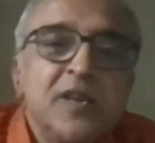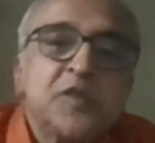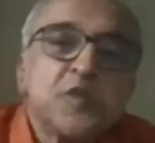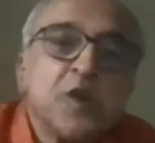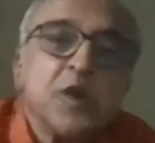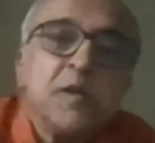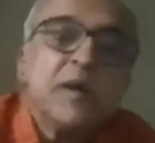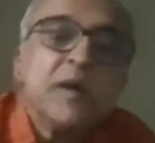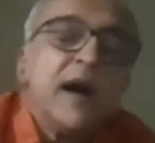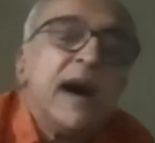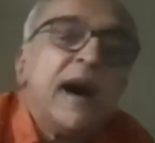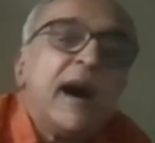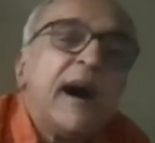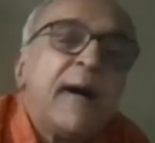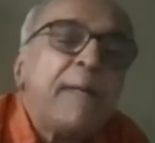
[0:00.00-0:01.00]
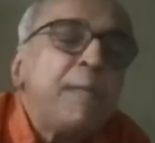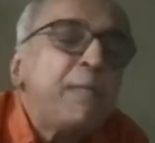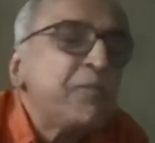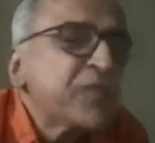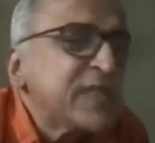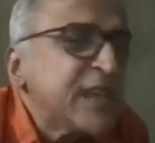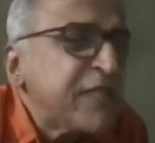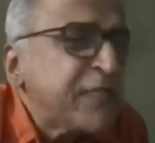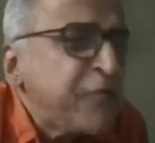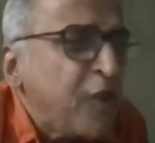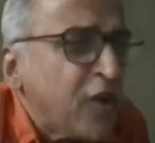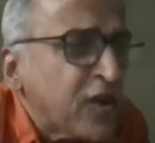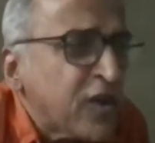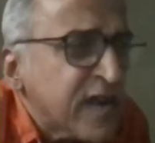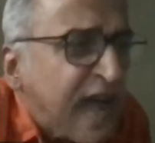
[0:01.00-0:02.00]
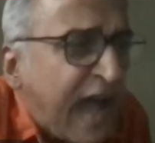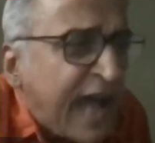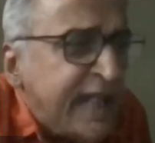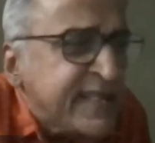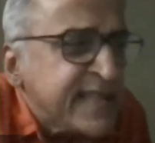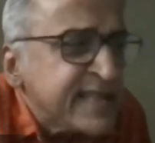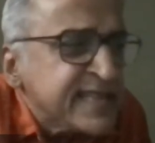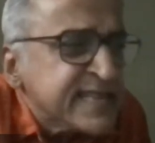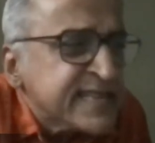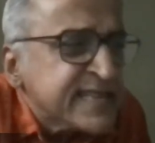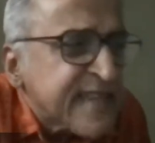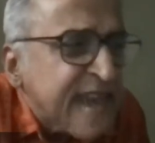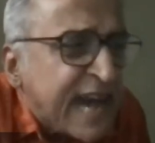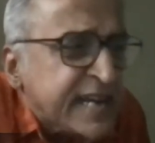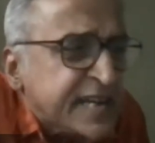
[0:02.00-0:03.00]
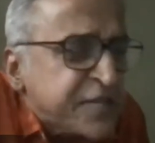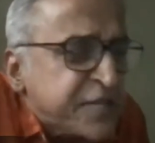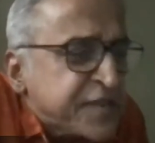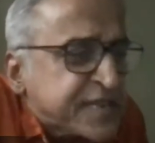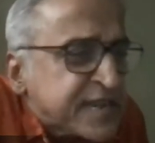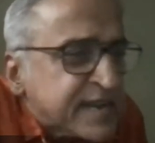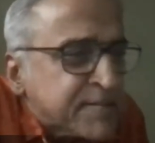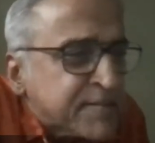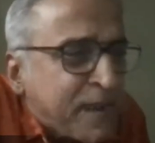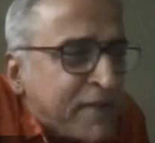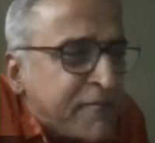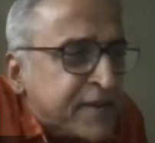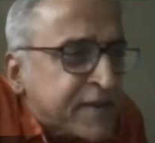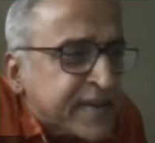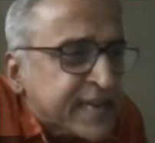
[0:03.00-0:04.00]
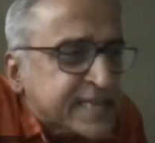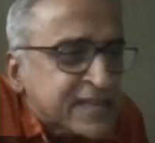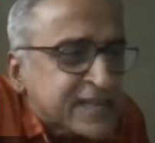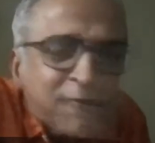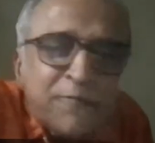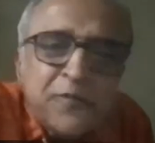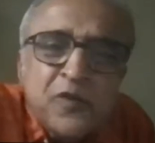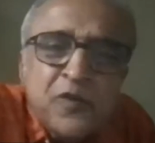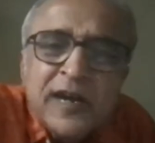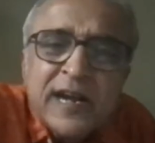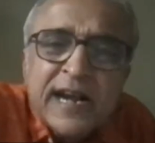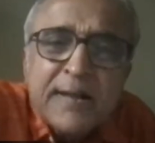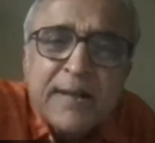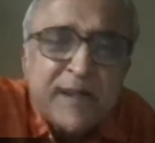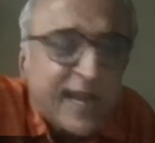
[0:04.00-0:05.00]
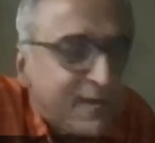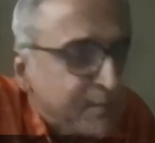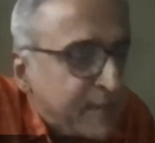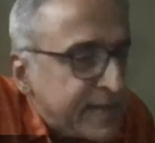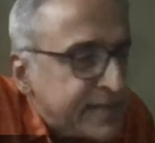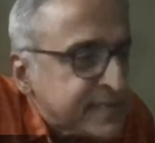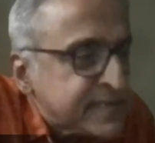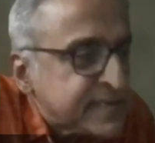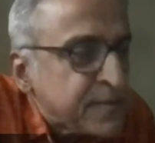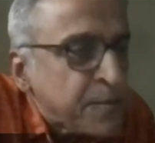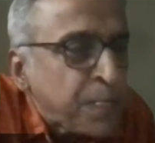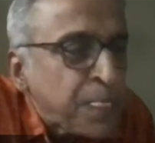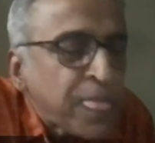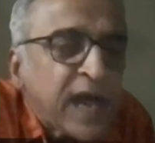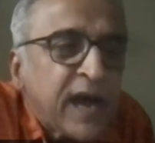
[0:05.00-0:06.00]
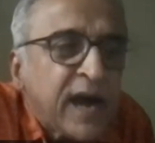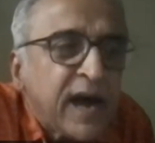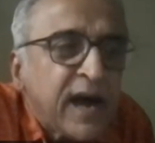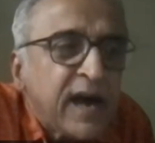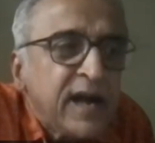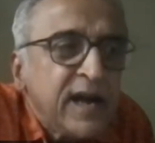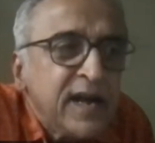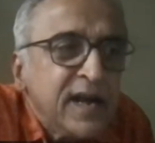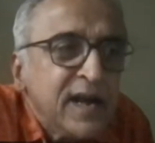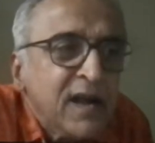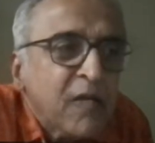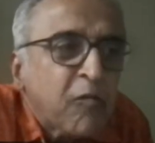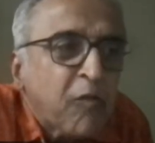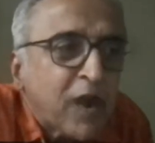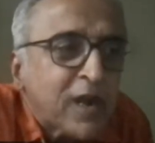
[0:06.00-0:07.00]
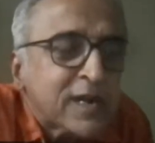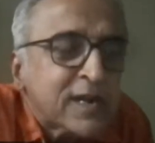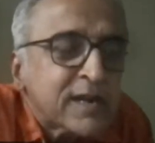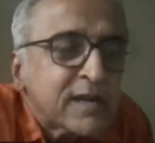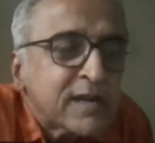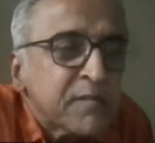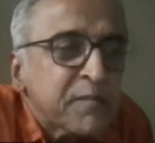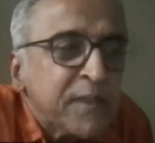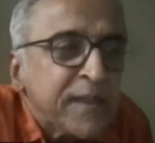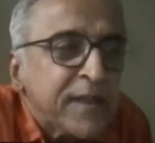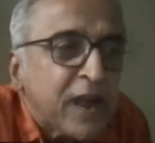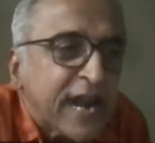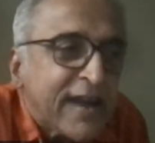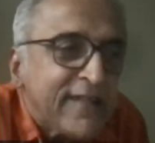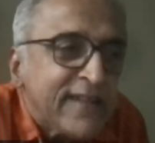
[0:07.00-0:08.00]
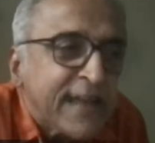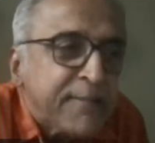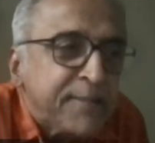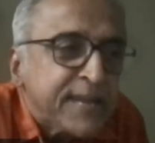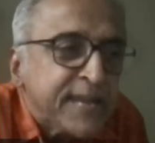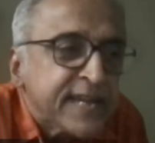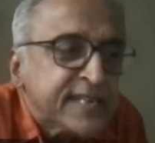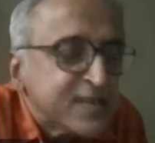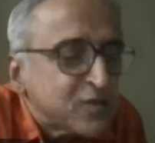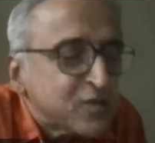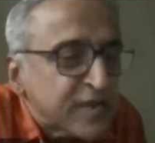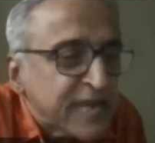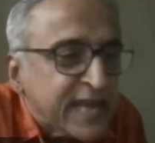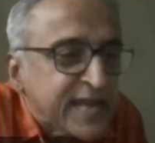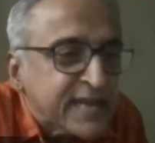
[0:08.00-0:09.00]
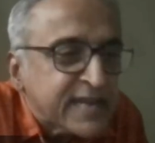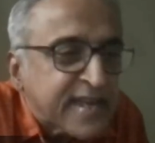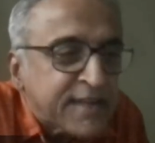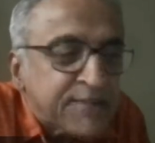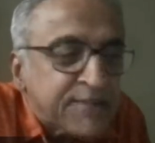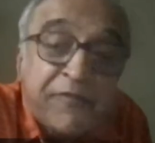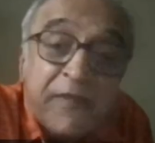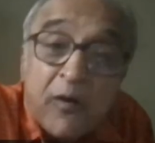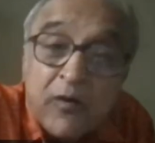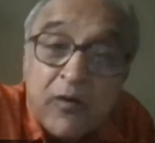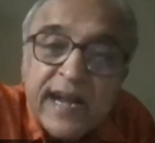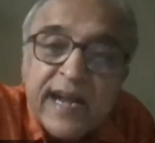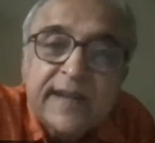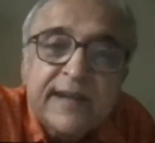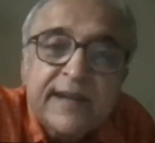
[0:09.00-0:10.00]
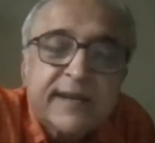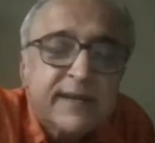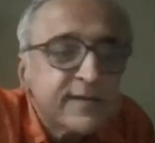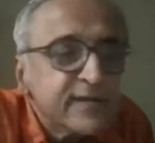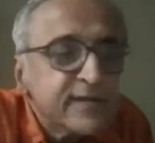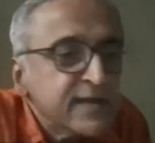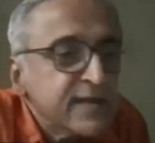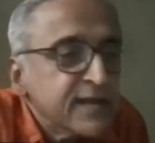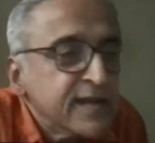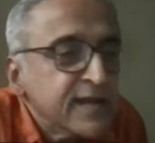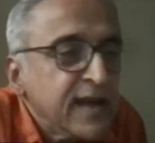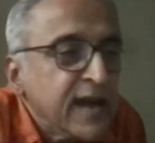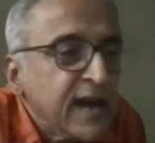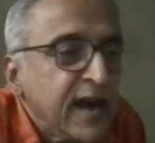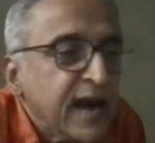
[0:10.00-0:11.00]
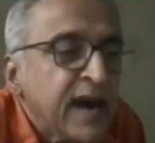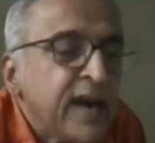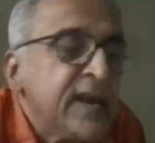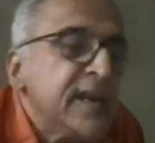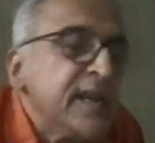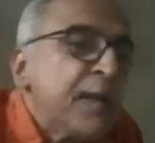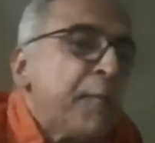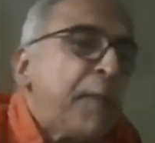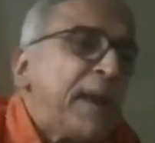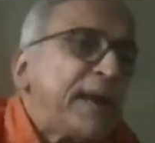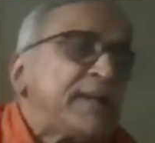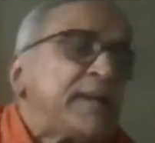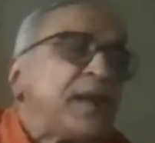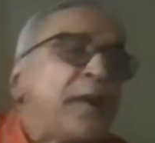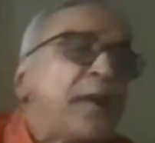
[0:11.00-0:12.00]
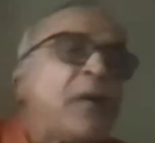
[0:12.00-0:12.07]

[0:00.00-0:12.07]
So, uh, therefore, I think this is an artificial bifurcation of pure and applied maths. Uh, what may not have an application today, it can be found later. Uh, but